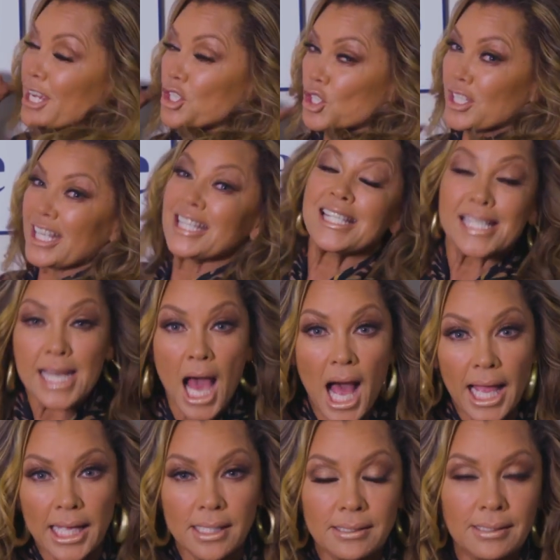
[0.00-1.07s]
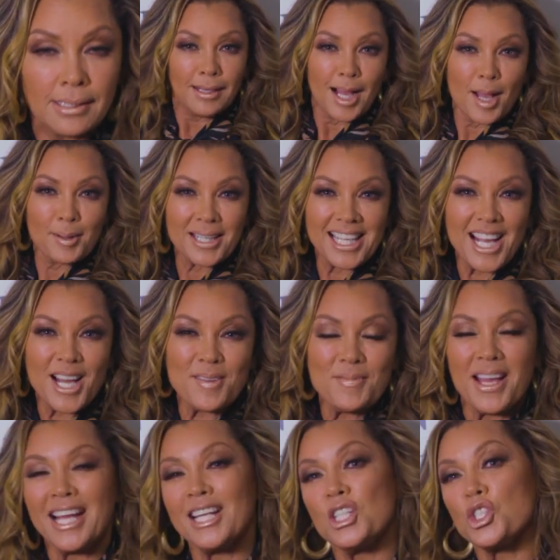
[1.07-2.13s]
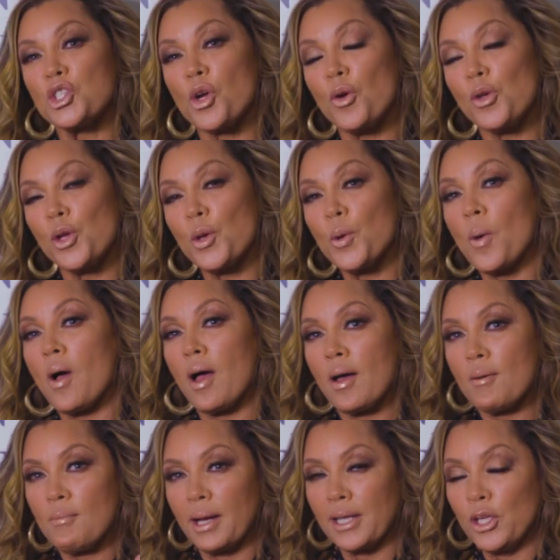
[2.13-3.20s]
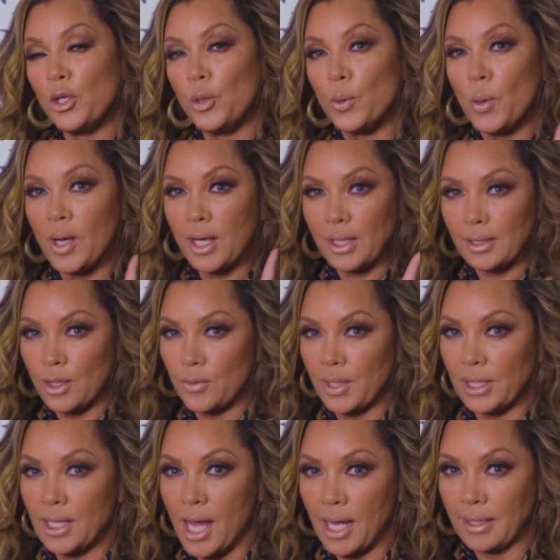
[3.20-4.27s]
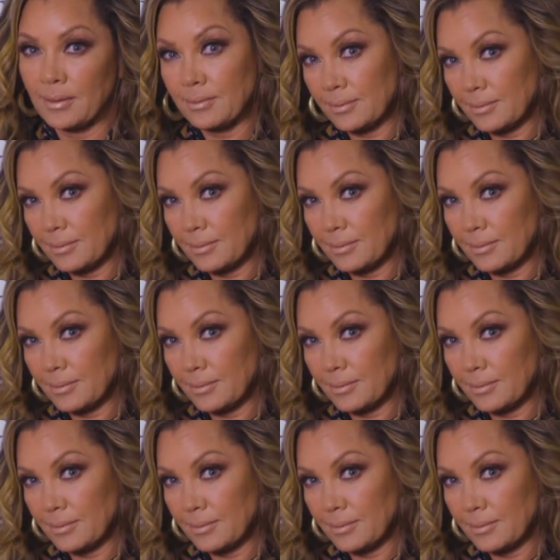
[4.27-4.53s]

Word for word: HSN Style. I'm going to come and show you my new clothing line.